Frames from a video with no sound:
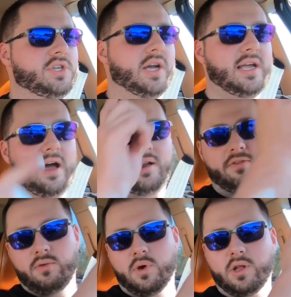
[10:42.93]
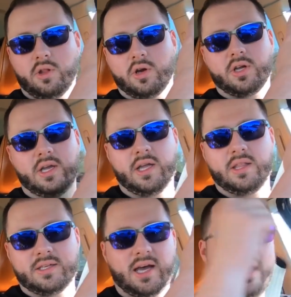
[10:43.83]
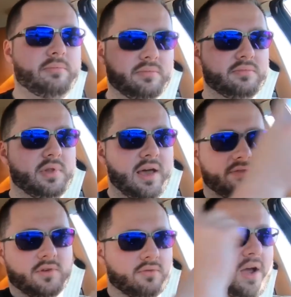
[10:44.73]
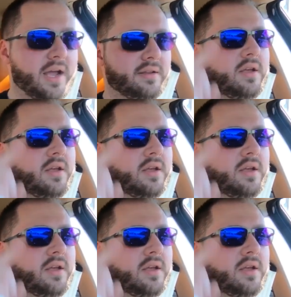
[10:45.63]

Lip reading: check out if you want to look in the top left or right